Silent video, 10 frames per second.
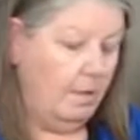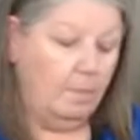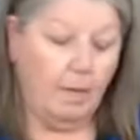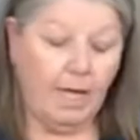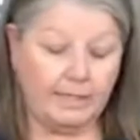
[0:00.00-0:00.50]

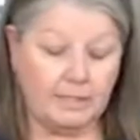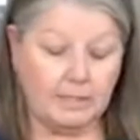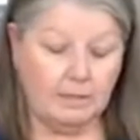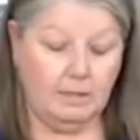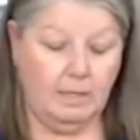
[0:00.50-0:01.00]

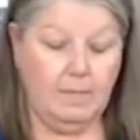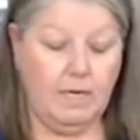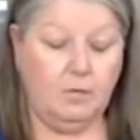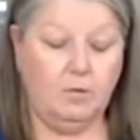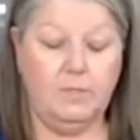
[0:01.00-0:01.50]
But I'm
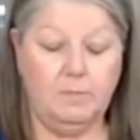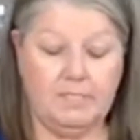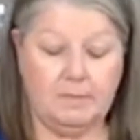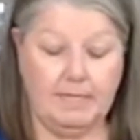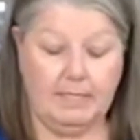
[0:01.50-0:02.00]
not going to be
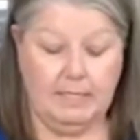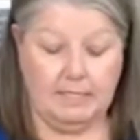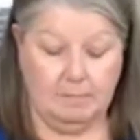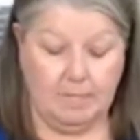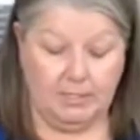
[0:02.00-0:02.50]
spending as
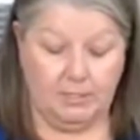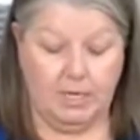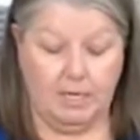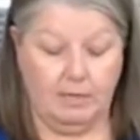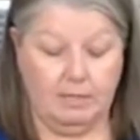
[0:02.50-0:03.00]
much
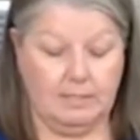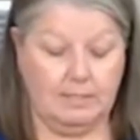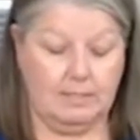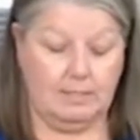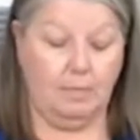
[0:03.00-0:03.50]
there
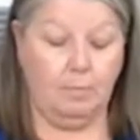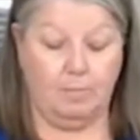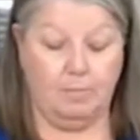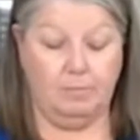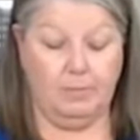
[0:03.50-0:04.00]
as I
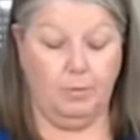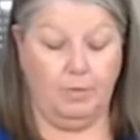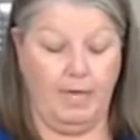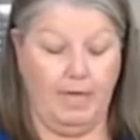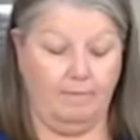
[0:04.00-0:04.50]
probably
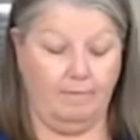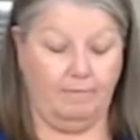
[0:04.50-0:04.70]
would have.